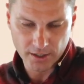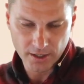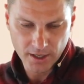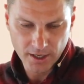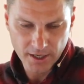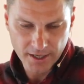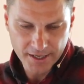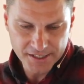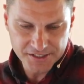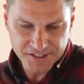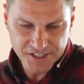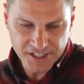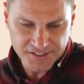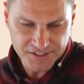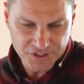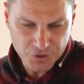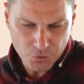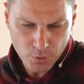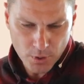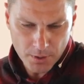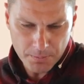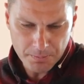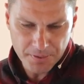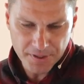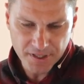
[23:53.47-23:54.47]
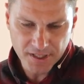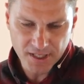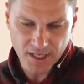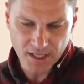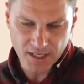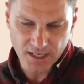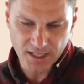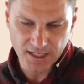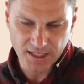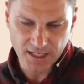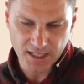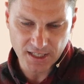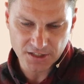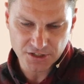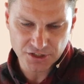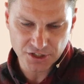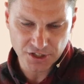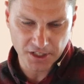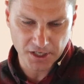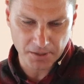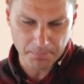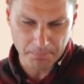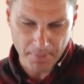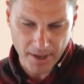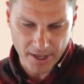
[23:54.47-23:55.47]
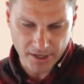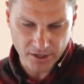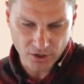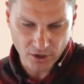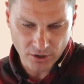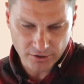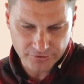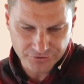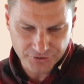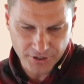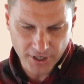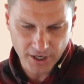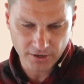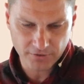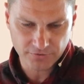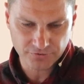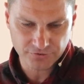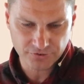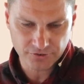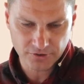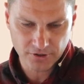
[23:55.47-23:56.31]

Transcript: He says, Do we begin again to commend ourselves?